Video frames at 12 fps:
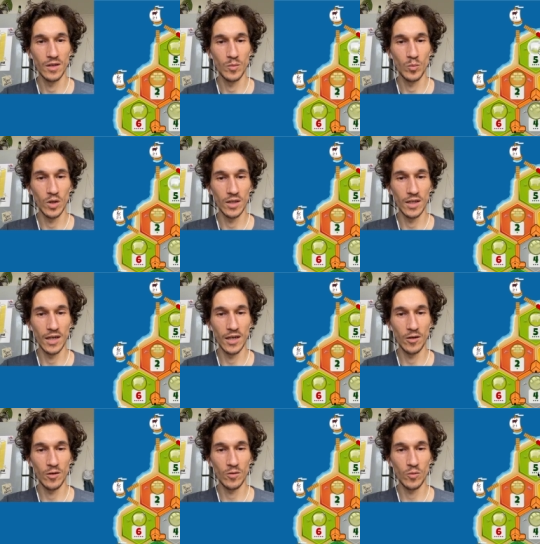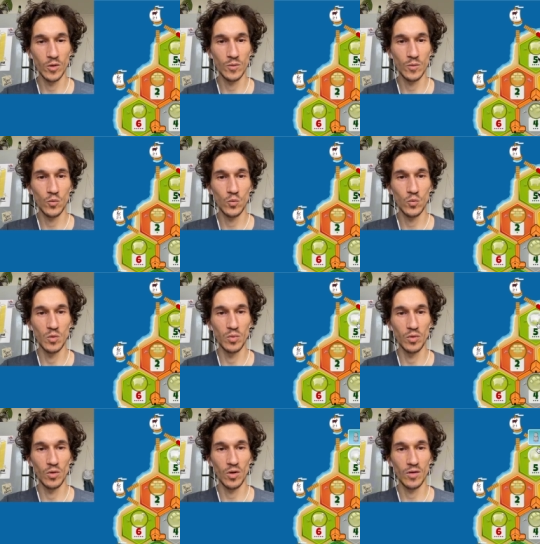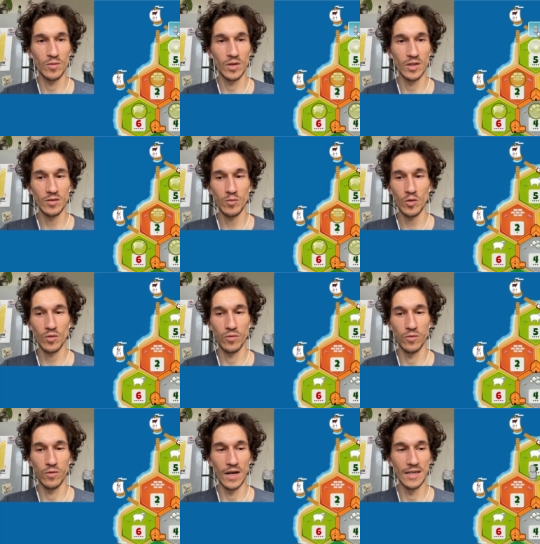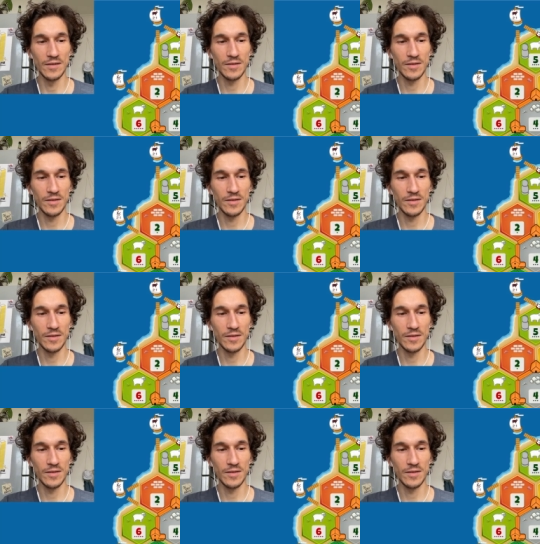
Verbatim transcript: But now what we block, let's block five.